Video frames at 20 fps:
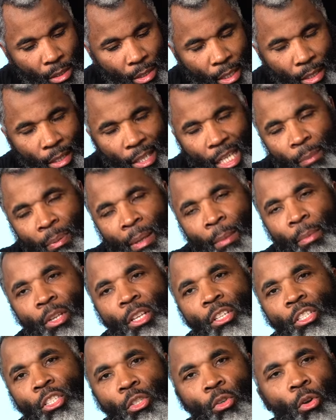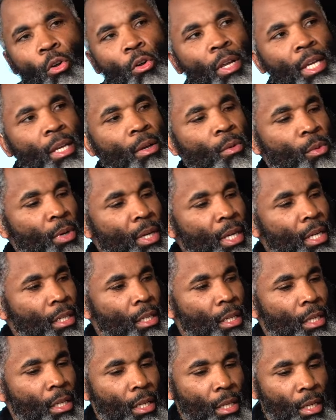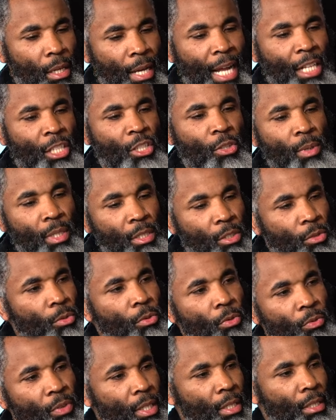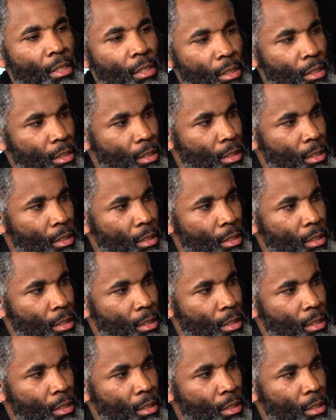Give the people your story and what got you into fitness.